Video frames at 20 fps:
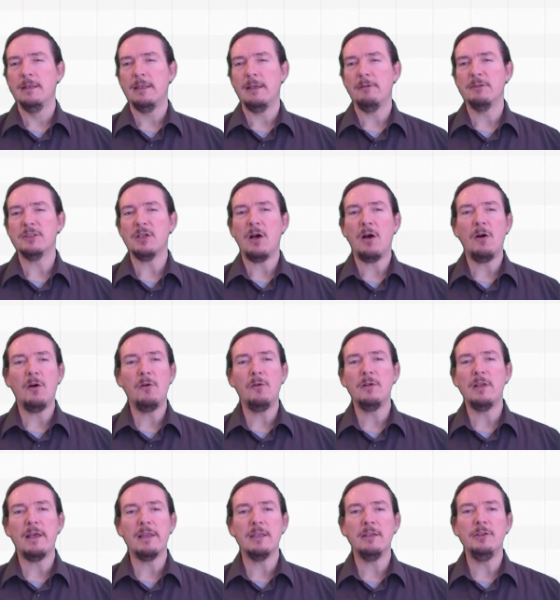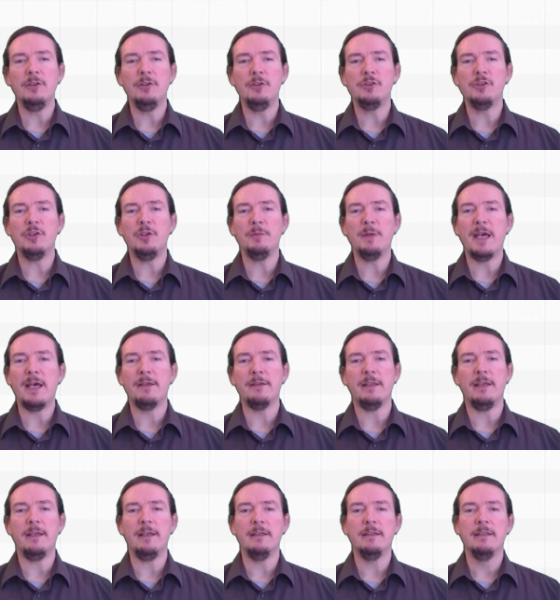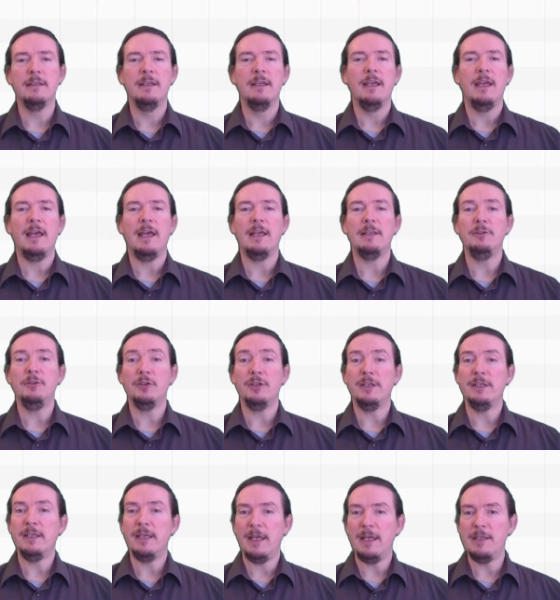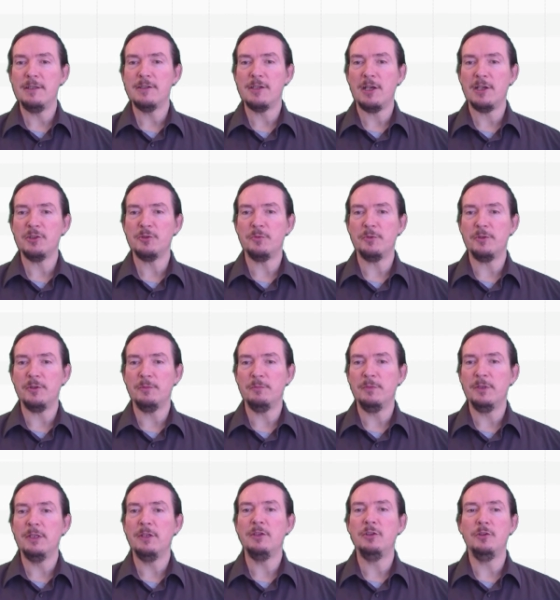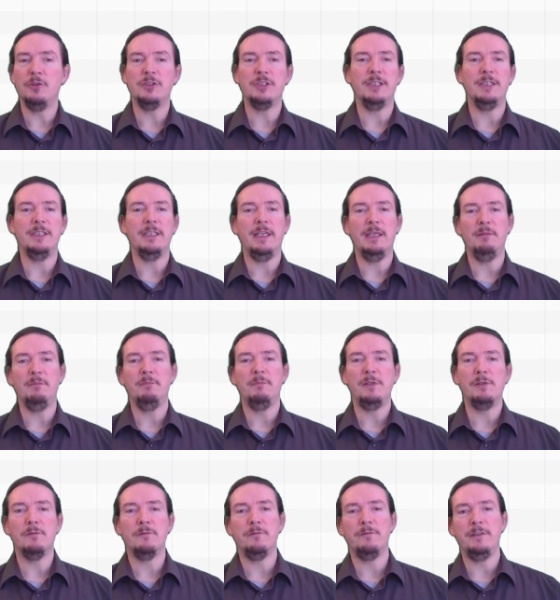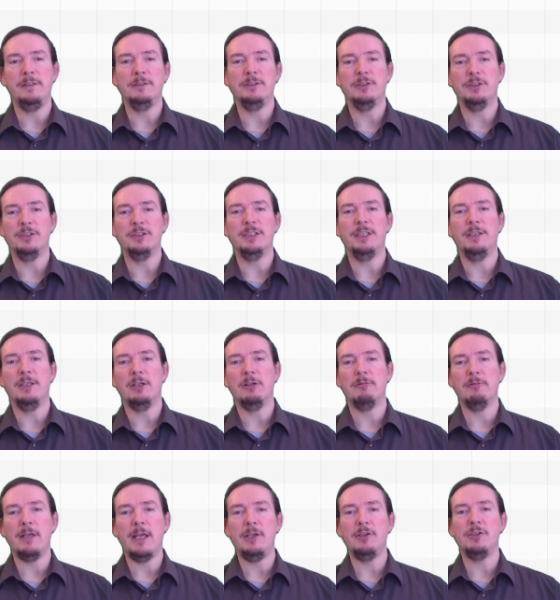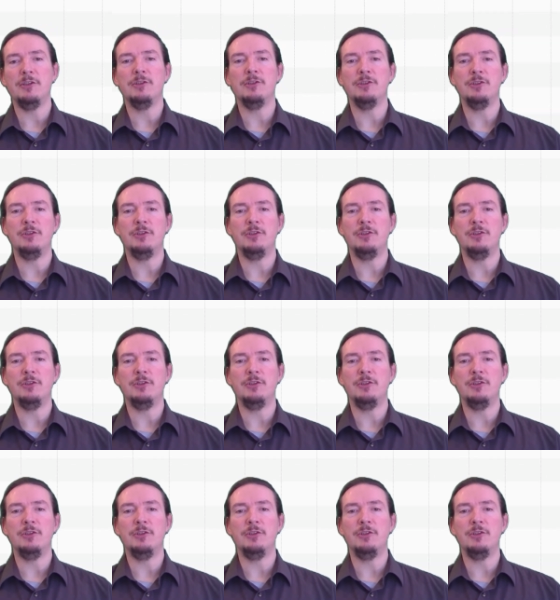There is a whole other YouTube out there, and you can get in touch with them using the inbuilt features in the Creation